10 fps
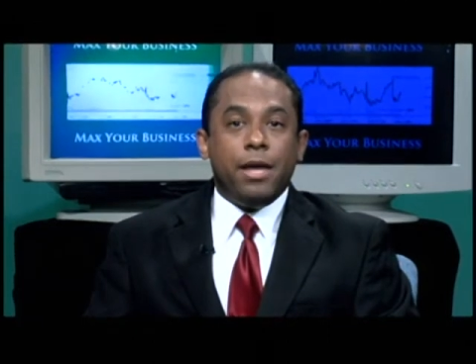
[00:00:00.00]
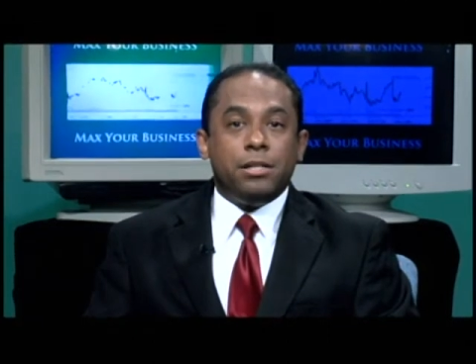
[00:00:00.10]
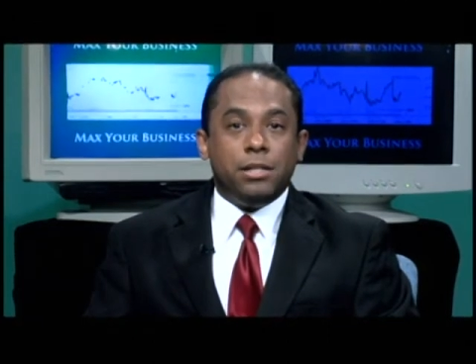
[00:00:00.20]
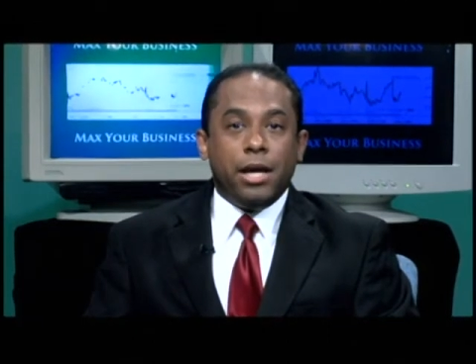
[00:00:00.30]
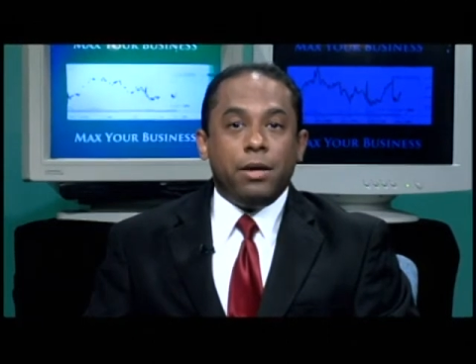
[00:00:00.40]

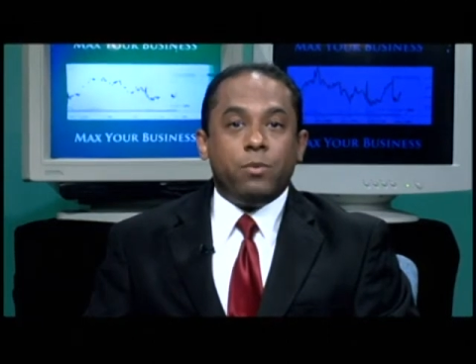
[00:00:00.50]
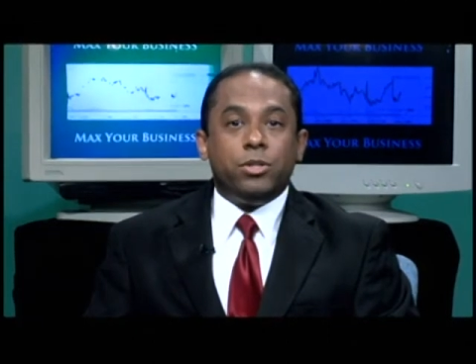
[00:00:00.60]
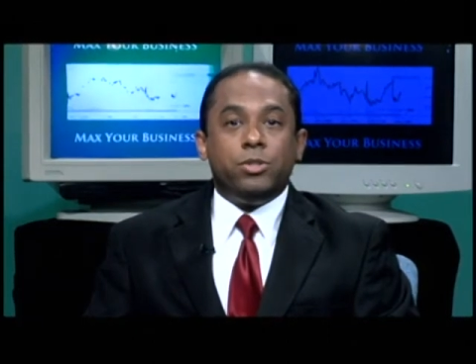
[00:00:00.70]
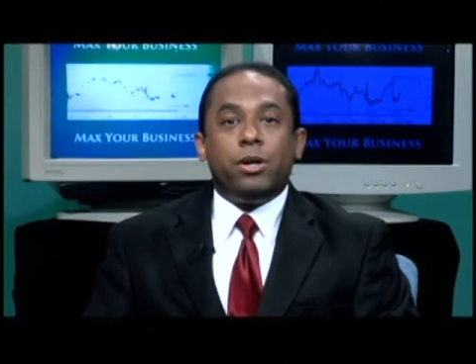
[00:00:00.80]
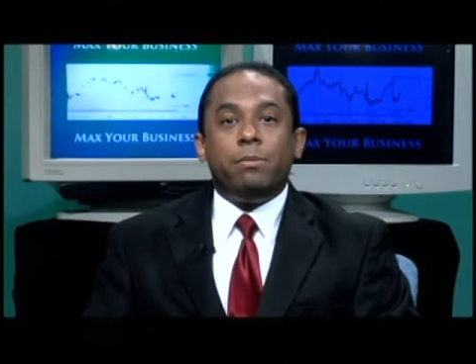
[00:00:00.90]
Today, we're
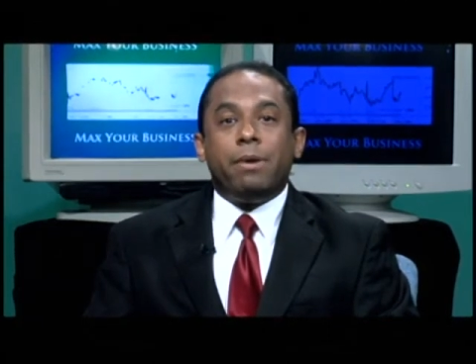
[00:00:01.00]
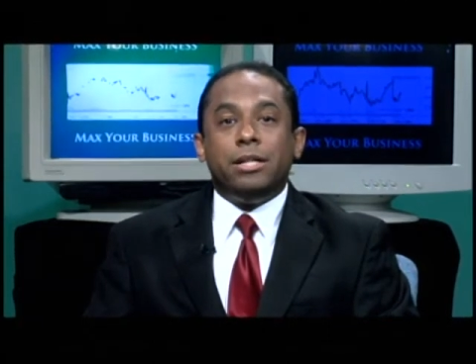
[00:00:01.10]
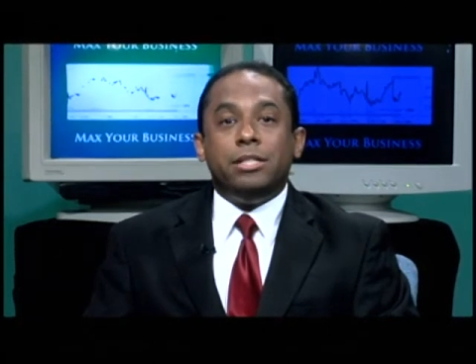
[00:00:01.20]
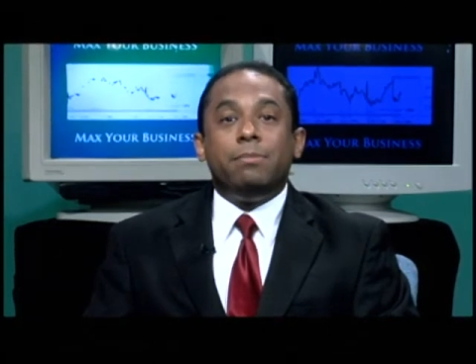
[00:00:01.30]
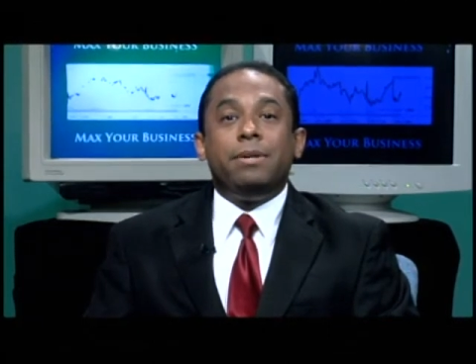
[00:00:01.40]
joined by
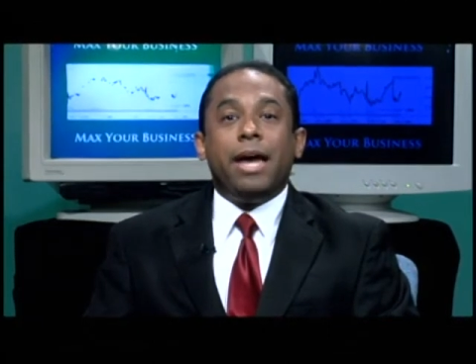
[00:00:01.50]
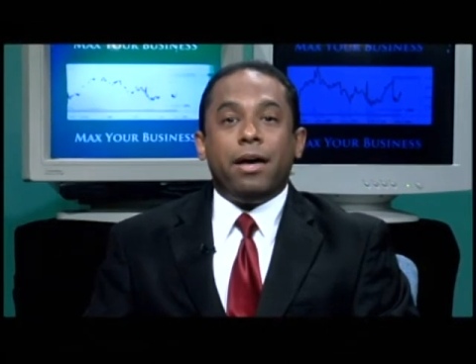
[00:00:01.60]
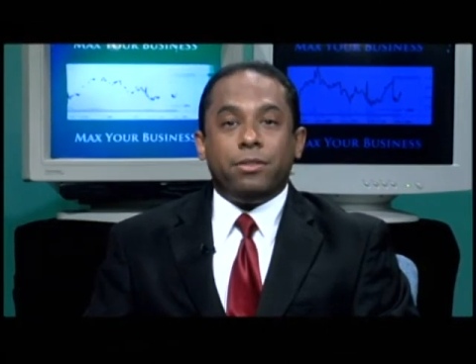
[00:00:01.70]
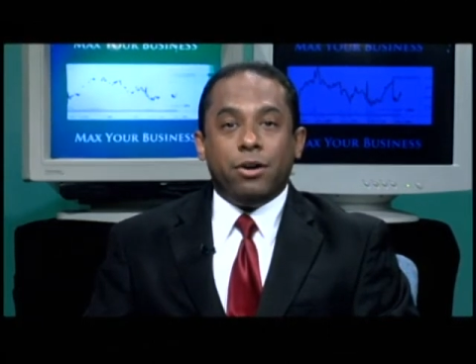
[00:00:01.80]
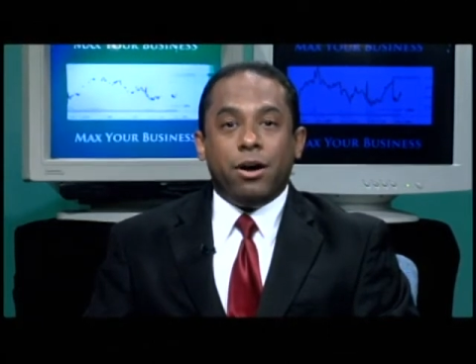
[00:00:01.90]
Jim
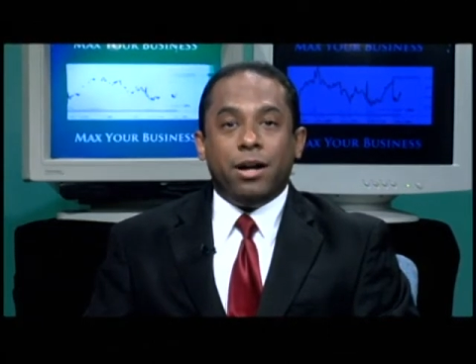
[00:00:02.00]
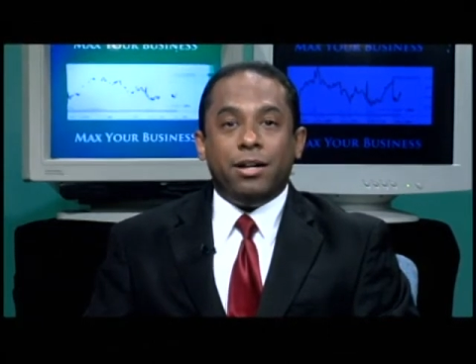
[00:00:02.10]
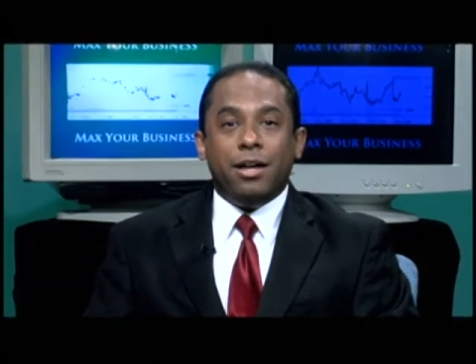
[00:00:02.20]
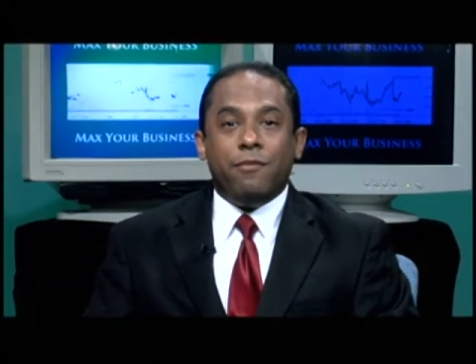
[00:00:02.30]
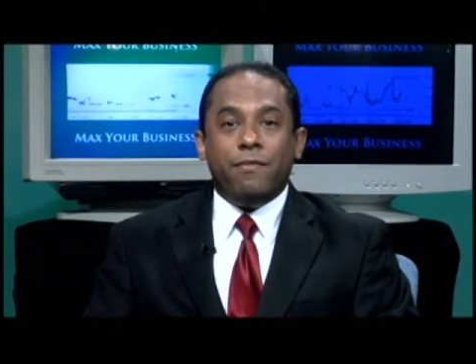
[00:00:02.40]
Cathcart,
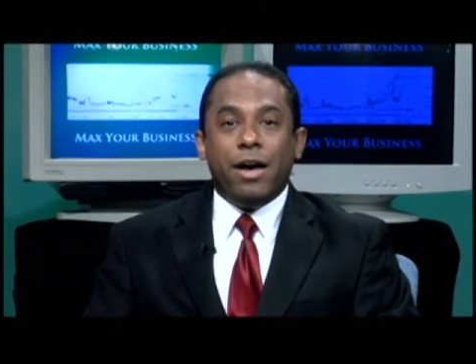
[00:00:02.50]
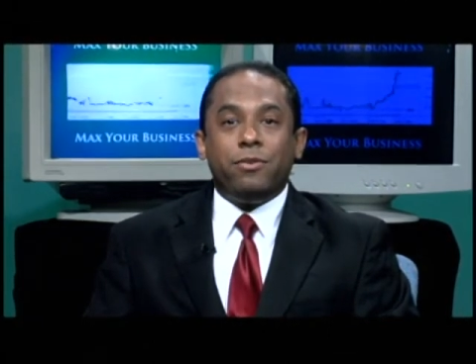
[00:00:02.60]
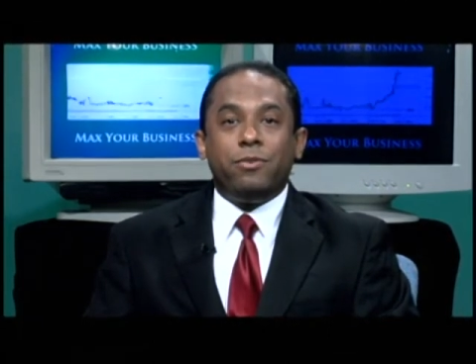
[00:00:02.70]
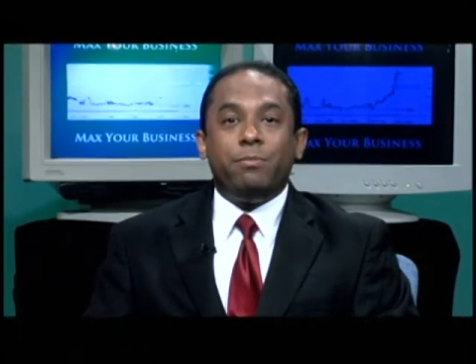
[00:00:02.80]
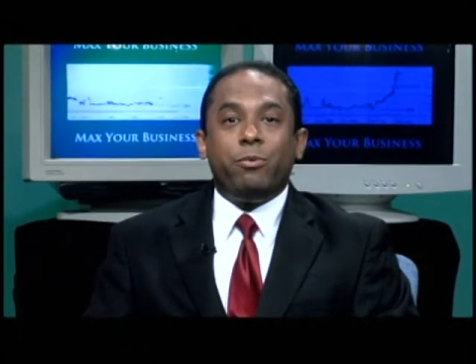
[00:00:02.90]

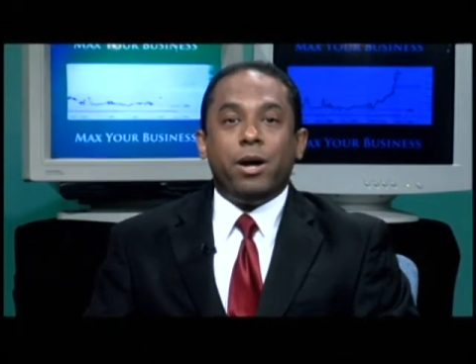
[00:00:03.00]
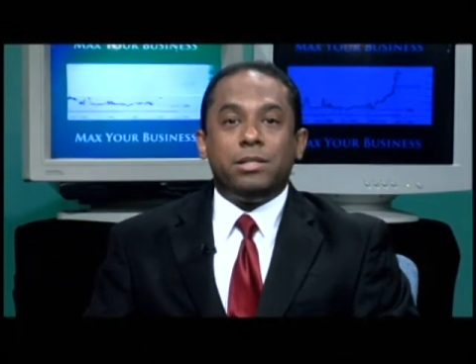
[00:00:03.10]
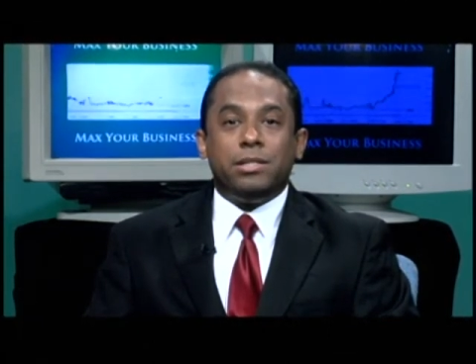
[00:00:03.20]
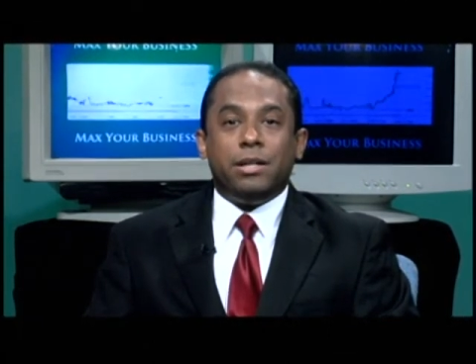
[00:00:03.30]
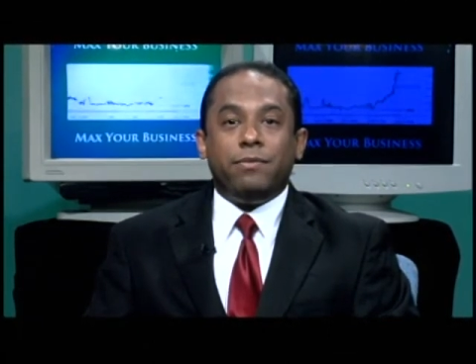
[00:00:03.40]
founder and
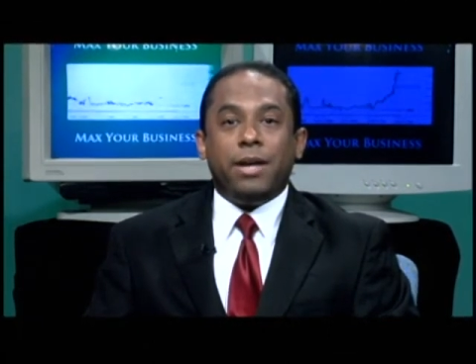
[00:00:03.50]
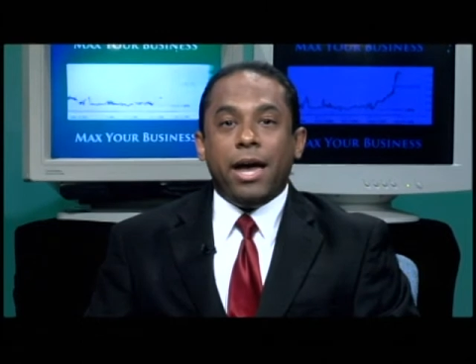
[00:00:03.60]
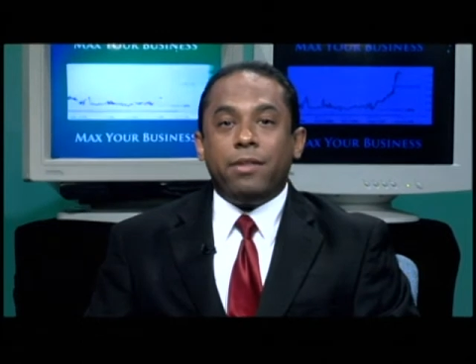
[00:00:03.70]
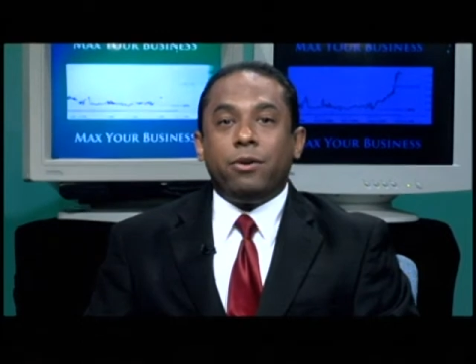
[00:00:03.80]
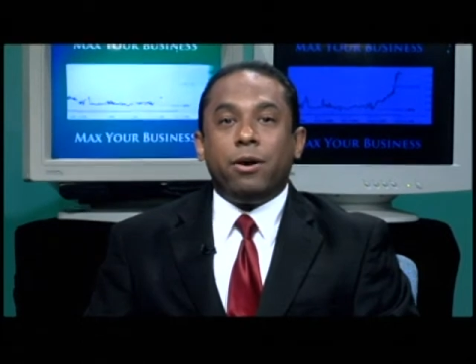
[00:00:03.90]
president of
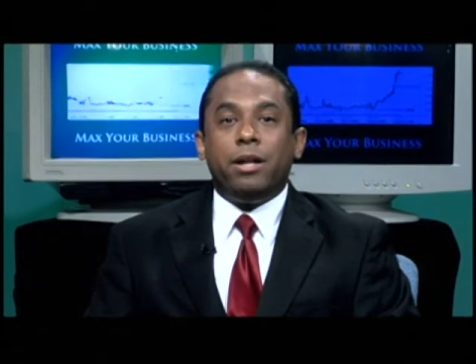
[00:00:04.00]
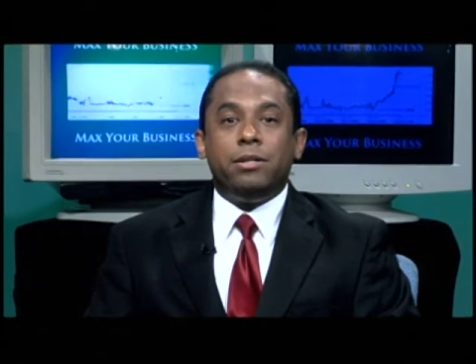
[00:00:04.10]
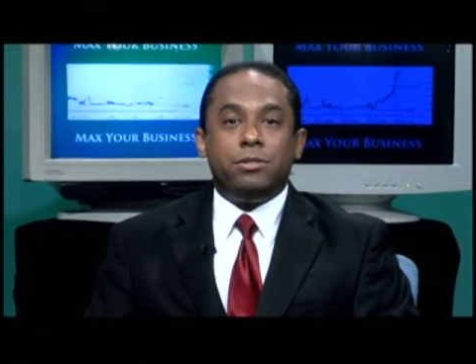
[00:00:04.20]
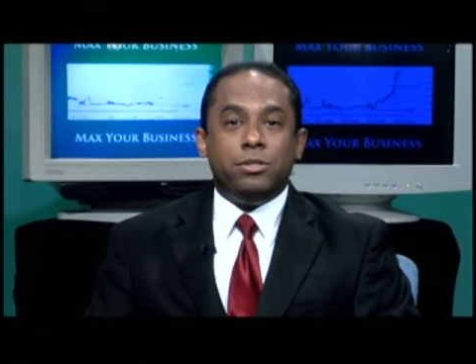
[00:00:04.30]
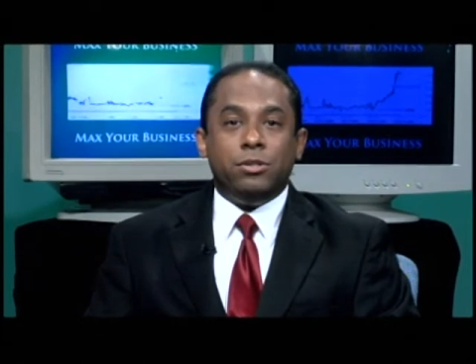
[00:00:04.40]
Cathcart
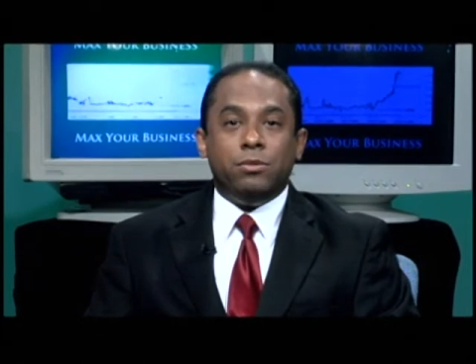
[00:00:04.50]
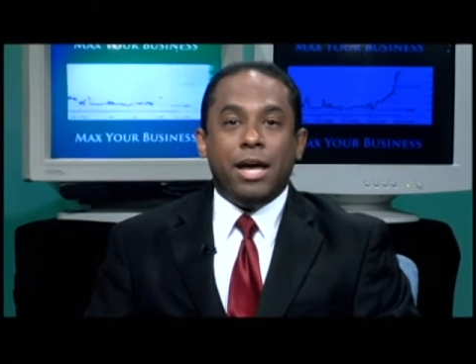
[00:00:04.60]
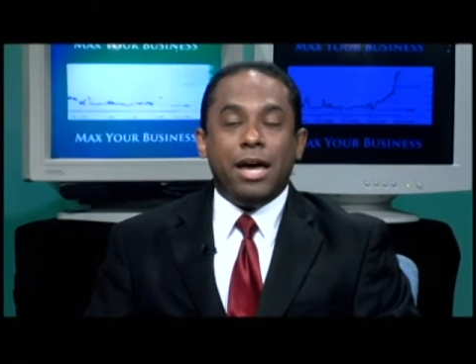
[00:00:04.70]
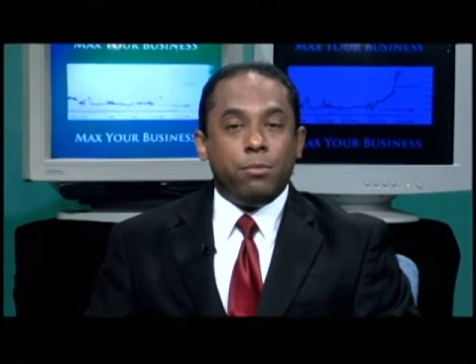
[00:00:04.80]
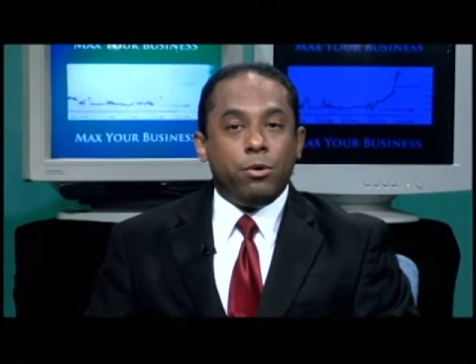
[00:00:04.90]
Institute
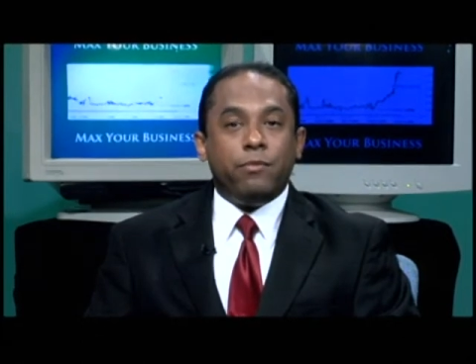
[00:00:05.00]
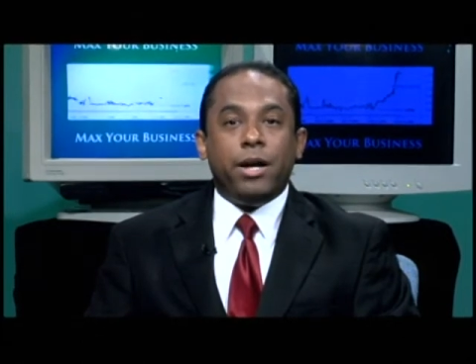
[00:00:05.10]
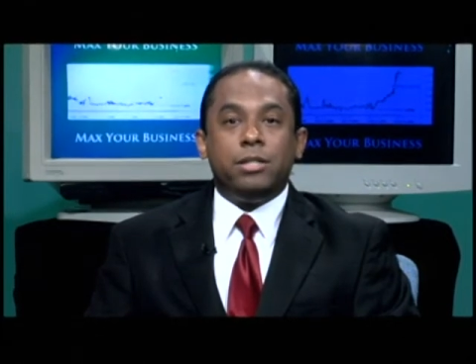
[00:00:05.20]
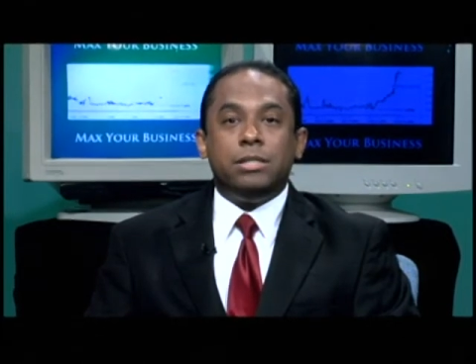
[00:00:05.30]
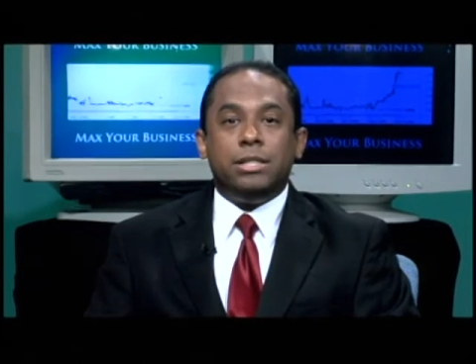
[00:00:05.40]
and
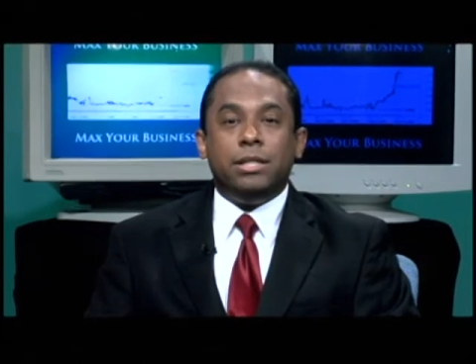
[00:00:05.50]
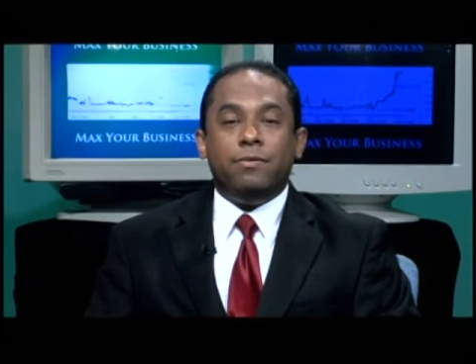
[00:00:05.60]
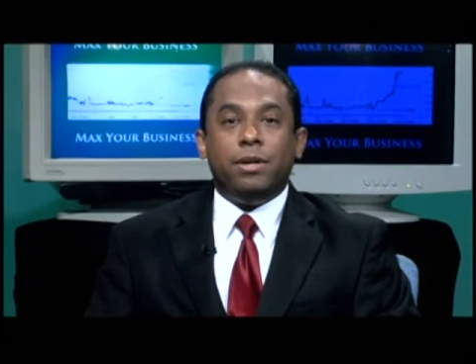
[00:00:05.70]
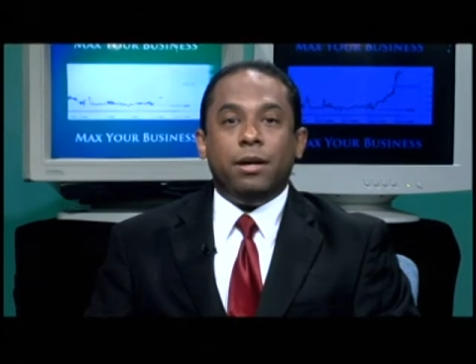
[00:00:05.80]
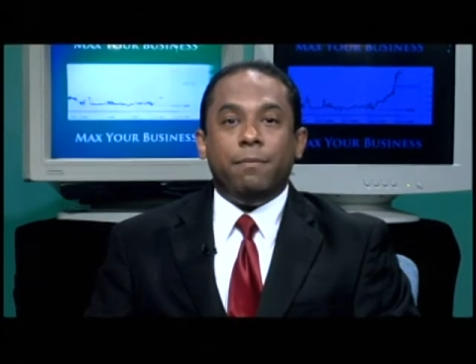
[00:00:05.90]
Motivation
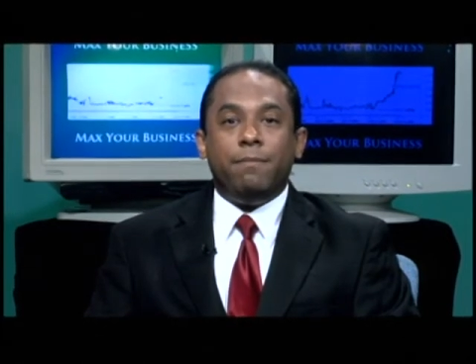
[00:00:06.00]
TV.